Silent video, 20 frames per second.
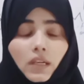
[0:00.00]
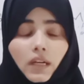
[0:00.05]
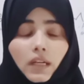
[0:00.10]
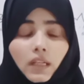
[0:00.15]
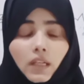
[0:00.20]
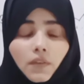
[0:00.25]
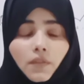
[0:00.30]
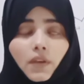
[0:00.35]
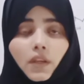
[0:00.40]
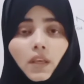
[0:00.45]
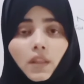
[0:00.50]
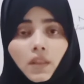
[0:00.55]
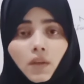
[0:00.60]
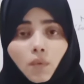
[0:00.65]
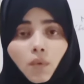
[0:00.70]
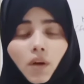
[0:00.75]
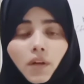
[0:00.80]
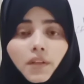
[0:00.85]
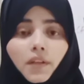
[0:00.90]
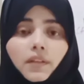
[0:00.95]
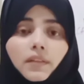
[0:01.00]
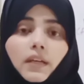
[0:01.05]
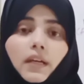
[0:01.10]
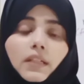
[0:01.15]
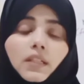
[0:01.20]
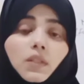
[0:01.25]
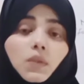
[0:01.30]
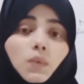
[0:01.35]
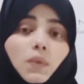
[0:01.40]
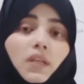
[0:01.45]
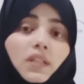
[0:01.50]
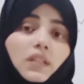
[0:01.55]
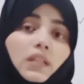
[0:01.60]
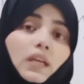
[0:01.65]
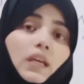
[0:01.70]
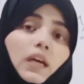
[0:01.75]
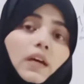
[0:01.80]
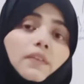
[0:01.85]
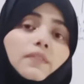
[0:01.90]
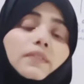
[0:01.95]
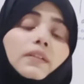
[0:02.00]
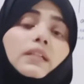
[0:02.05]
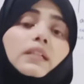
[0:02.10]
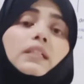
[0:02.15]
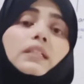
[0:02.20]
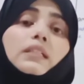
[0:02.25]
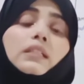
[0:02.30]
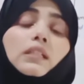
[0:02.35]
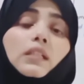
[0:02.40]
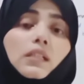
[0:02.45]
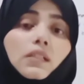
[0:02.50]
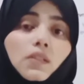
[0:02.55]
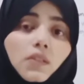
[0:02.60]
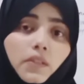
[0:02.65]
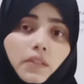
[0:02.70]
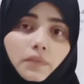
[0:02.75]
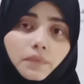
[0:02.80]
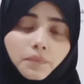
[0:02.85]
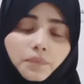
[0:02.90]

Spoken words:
are living in the water, that is why they have gills.